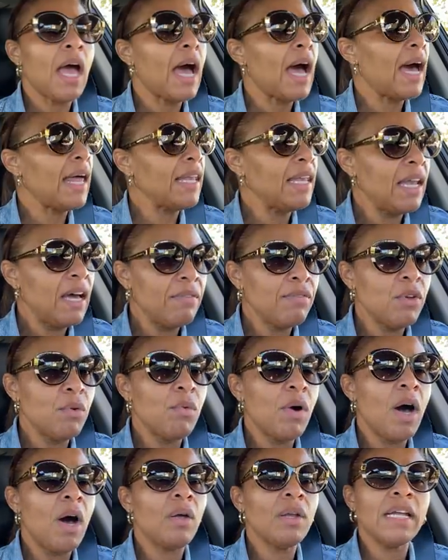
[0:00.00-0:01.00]
I love
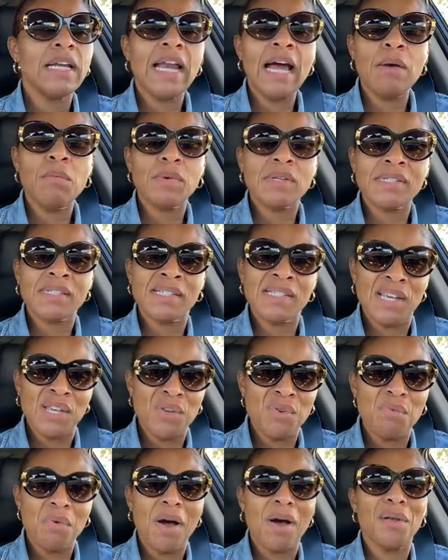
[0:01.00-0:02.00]
you all. And I will see
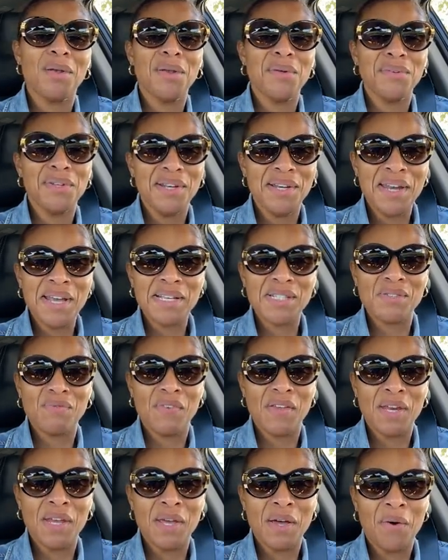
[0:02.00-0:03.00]
you all on the next
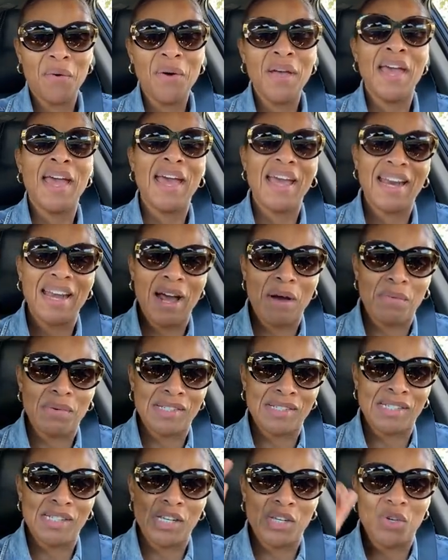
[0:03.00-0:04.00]
video. And I will
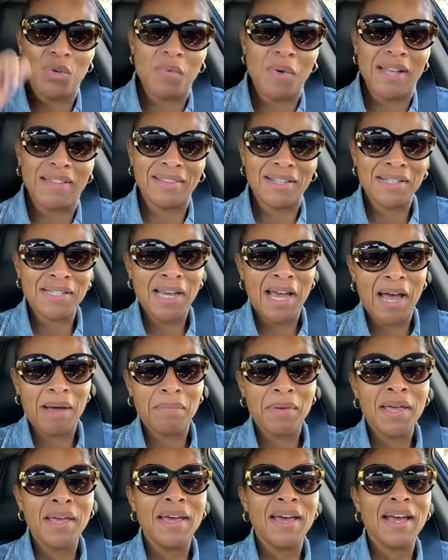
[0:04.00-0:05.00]
see you at the top.